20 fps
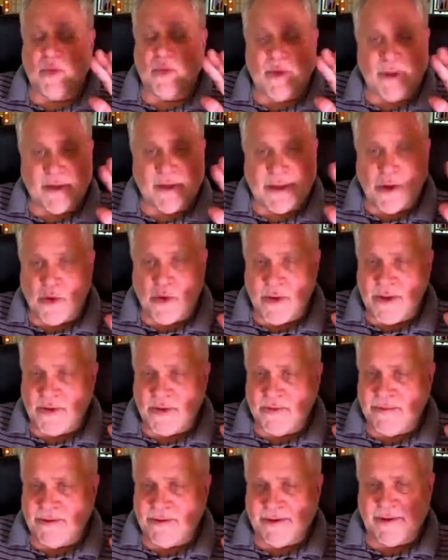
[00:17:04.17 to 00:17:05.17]
want to go into a
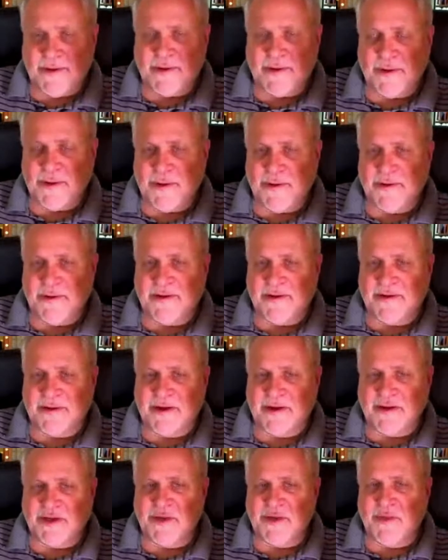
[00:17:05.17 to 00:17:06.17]
political
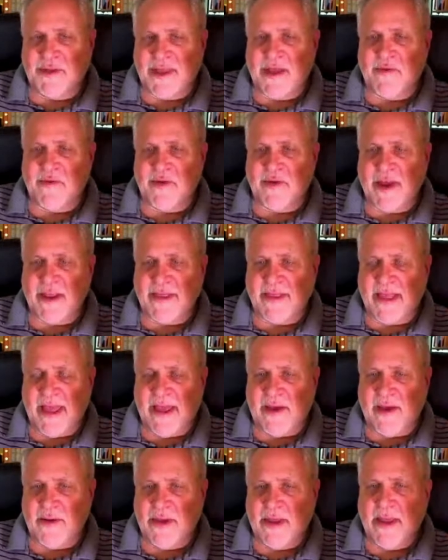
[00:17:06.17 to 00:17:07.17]
discussion with that right
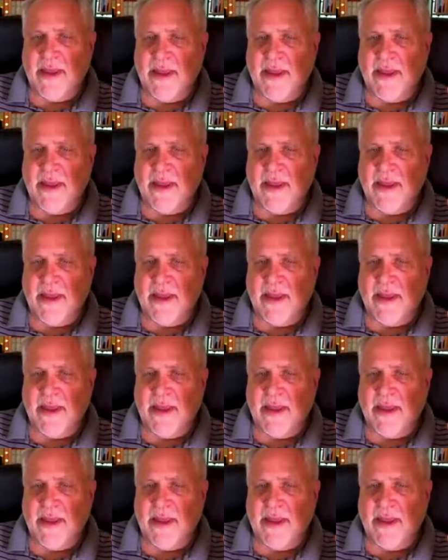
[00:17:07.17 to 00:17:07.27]
now.